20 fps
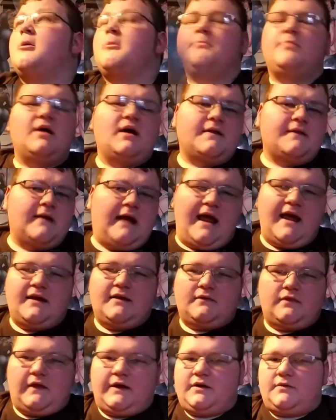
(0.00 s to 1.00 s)
But
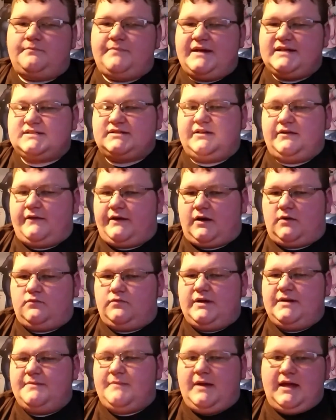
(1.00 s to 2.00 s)
basically a
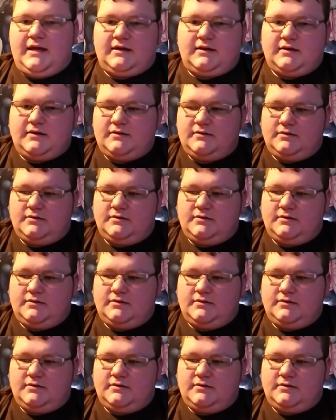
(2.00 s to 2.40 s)
remake.